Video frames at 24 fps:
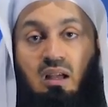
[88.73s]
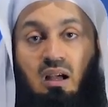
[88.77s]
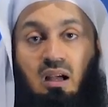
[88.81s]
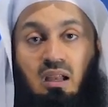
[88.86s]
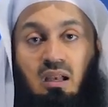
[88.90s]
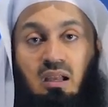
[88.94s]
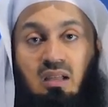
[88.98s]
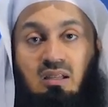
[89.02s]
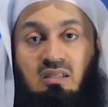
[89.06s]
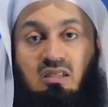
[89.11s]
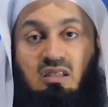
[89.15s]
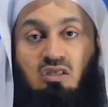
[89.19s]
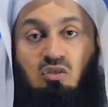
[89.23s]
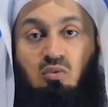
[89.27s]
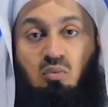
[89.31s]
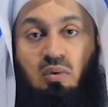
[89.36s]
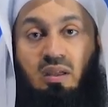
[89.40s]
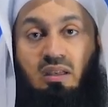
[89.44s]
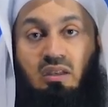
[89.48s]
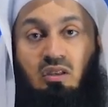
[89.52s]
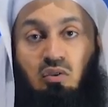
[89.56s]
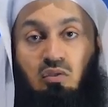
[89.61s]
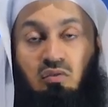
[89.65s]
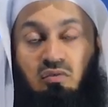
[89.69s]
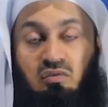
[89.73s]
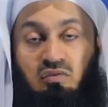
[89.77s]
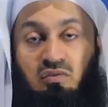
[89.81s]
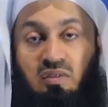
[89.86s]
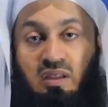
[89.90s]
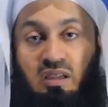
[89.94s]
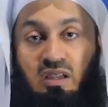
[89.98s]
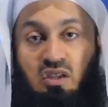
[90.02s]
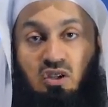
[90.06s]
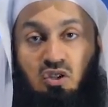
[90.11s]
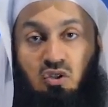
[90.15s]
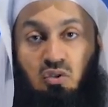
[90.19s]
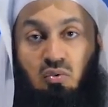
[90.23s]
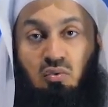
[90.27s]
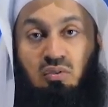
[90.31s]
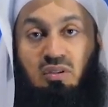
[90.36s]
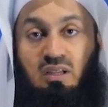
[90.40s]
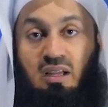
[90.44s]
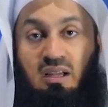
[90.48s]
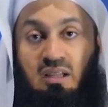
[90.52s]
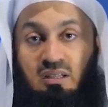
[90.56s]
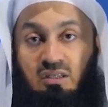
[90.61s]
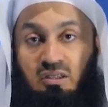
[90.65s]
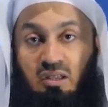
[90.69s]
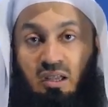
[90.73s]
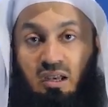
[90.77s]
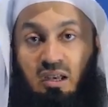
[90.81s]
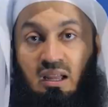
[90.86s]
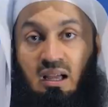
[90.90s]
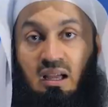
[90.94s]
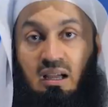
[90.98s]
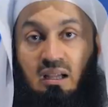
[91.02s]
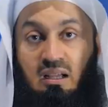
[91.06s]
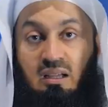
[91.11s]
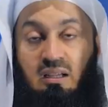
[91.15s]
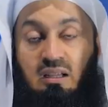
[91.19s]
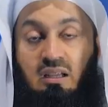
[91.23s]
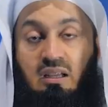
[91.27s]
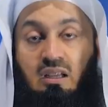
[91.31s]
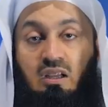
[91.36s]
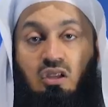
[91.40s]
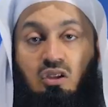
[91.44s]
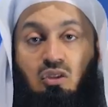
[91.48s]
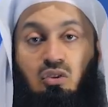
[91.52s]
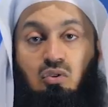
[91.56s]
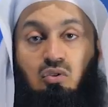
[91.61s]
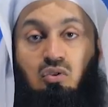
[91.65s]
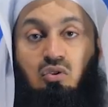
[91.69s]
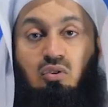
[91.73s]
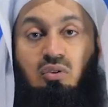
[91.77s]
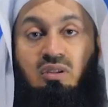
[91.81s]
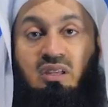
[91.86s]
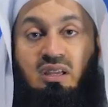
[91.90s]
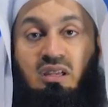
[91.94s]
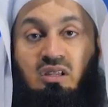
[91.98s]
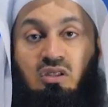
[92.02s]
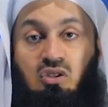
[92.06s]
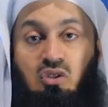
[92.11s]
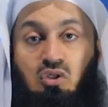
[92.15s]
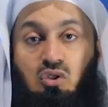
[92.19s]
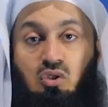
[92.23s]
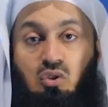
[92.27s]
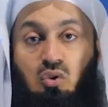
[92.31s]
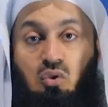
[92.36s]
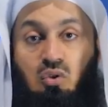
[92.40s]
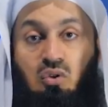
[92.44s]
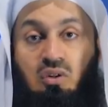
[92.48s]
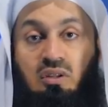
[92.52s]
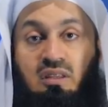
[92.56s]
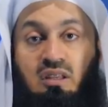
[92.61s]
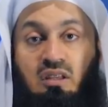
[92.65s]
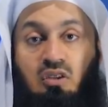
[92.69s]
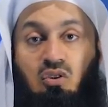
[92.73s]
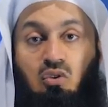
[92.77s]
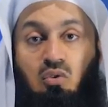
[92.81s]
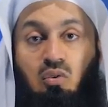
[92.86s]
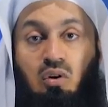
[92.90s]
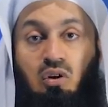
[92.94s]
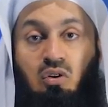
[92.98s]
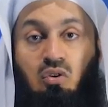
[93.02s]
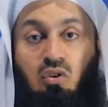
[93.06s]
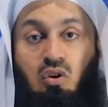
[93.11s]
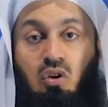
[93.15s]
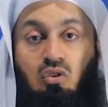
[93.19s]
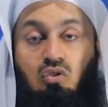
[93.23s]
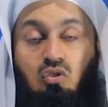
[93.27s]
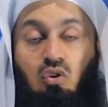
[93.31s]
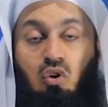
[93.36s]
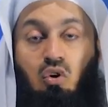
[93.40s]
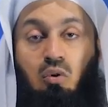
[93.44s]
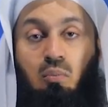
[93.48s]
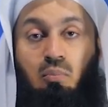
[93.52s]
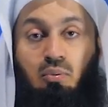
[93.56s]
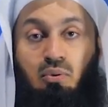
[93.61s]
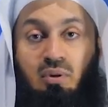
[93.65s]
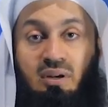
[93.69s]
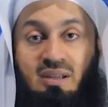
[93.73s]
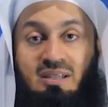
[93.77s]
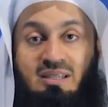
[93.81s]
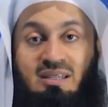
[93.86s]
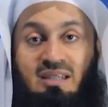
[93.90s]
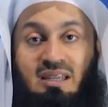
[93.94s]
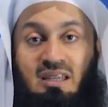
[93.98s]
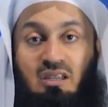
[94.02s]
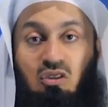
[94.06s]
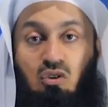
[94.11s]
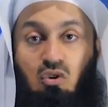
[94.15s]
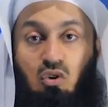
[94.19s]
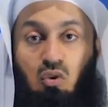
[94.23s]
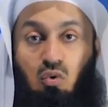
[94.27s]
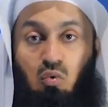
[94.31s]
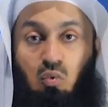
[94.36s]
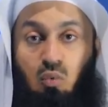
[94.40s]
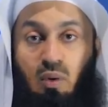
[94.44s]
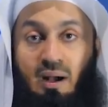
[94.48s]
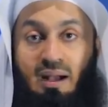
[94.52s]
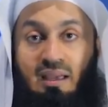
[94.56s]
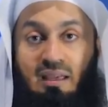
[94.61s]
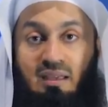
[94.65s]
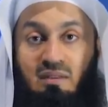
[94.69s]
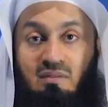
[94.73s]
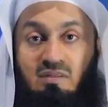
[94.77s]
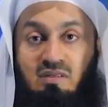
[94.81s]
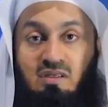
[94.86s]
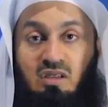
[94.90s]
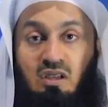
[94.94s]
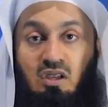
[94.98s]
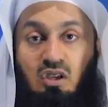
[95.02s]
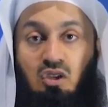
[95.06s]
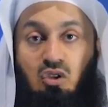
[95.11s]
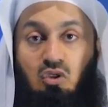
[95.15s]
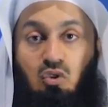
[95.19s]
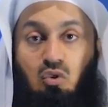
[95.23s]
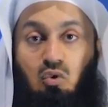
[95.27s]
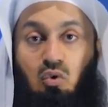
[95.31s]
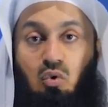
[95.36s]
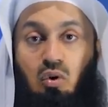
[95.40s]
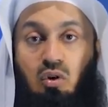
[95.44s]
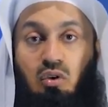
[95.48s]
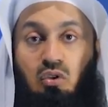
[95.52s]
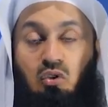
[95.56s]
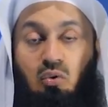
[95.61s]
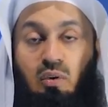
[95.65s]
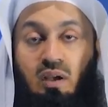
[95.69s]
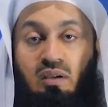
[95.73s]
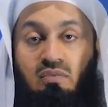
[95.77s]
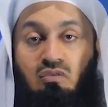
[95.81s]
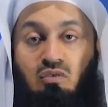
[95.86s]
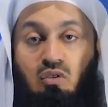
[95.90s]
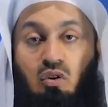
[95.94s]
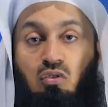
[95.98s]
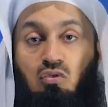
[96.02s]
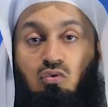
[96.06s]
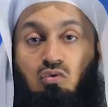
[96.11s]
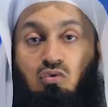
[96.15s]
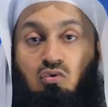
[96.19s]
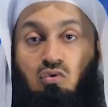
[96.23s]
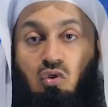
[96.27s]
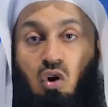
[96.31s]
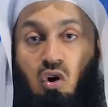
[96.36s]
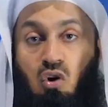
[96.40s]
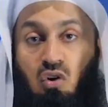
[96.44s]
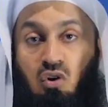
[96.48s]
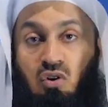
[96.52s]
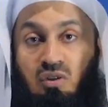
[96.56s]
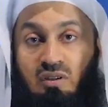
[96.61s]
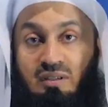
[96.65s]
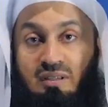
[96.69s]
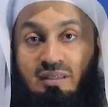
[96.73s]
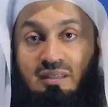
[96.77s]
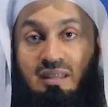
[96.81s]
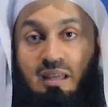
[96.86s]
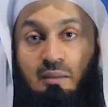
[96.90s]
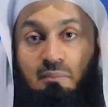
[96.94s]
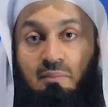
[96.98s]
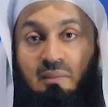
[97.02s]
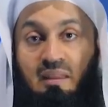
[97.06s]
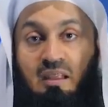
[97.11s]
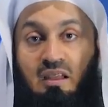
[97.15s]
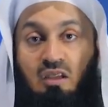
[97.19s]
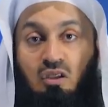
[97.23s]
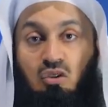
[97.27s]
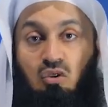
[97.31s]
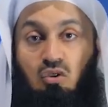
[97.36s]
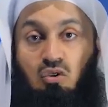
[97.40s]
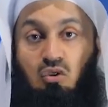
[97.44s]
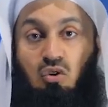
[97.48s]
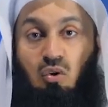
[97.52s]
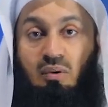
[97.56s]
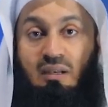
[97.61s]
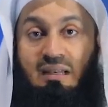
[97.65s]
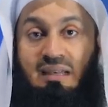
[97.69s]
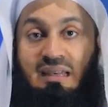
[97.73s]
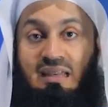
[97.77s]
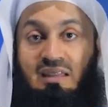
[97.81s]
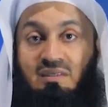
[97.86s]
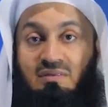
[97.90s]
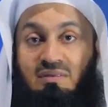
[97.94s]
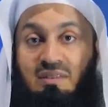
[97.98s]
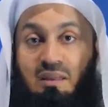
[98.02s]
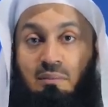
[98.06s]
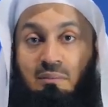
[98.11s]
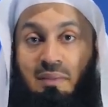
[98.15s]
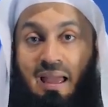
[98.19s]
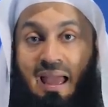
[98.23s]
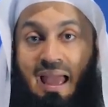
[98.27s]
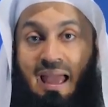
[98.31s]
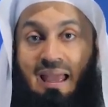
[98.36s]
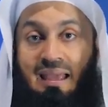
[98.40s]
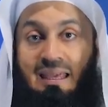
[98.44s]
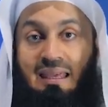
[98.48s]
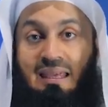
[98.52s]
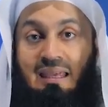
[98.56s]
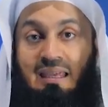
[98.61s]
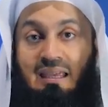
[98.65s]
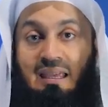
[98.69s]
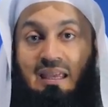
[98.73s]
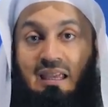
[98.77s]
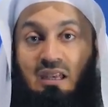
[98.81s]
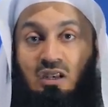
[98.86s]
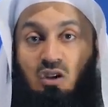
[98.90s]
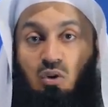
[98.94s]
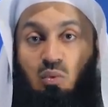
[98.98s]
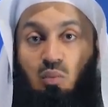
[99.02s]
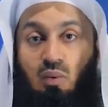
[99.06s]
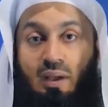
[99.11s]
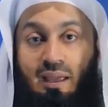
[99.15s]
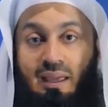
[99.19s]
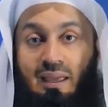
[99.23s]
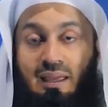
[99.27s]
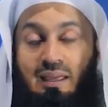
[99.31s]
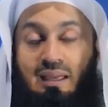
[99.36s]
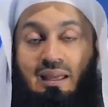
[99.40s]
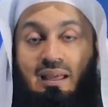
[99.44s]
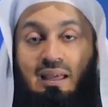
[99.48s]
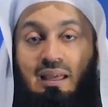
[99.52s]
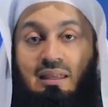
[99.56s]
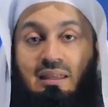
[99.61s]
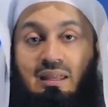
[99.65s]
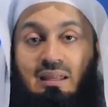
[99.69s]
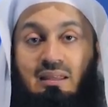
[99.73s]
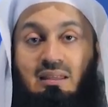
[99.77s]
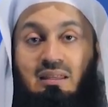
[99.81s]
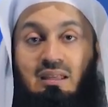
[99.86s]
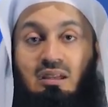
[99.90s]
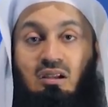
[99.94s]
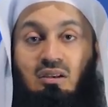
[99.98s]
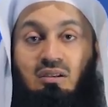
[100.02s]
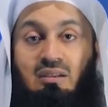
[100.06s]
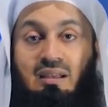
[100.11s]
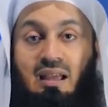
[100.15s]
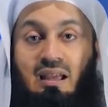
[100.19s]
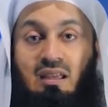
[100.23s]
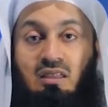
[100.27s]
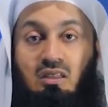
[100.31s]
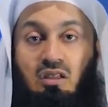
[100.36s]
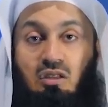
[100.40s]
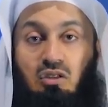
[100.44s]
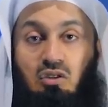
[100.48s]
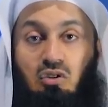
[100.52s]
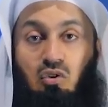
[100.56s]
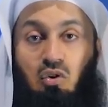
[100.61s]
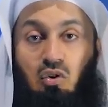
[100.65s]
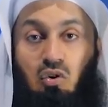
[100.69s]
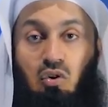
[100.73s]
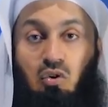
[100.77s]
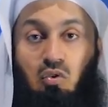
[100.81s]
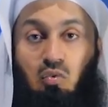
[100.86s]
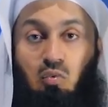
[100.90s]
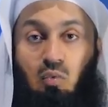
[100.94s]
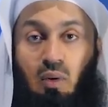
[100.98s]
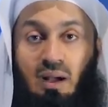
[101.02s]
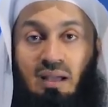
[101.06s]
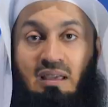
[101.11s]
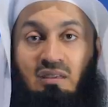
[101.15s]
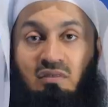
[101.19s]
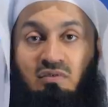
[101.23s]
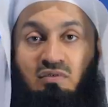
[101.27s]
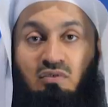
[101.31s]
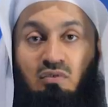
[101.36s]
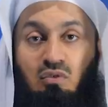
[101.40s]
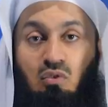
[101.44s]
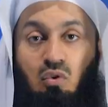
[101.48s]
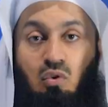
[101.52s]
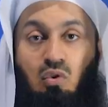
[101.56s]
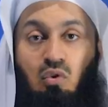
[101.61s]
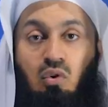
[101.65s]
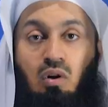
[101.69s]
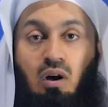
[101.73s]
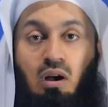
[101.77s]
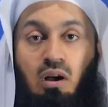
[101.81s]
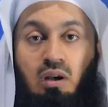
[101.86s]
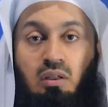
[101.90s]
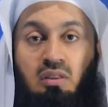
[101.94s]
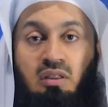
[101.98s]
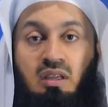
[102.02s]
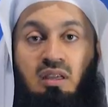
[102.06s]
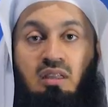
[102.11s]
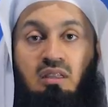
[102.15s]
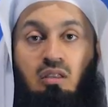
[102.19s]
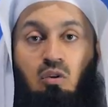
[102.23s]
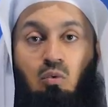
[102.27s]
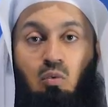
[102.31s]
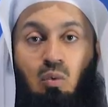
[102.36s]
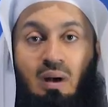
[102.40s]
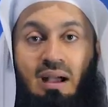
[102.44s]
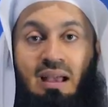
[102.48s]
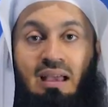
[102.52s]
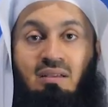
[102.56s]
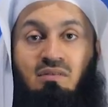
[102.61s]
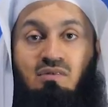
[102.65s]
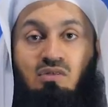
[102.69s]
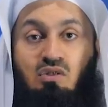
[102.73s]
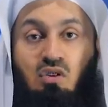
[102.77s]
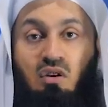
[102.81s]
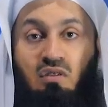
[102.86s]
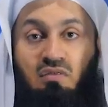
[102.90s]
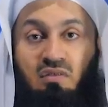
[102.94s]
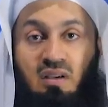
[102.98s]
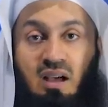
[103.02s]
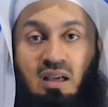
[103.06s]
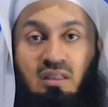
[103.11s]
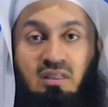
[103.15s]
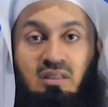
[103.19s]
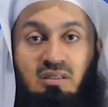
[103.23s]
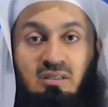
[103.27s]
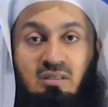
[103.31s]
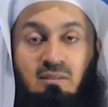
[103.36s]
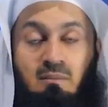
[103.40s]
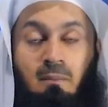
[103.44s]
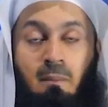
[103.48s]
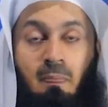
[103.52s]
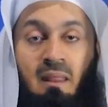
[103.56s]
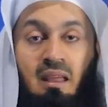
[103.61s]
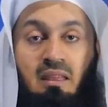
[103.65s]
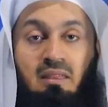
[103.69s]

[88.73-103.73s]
Allah says, when you've issued a talaq, you should ensure that you are not oppressing your wives. You have not wronged them. You don't leave them hanging in a way that they are neither your wife nor are they the wives of others.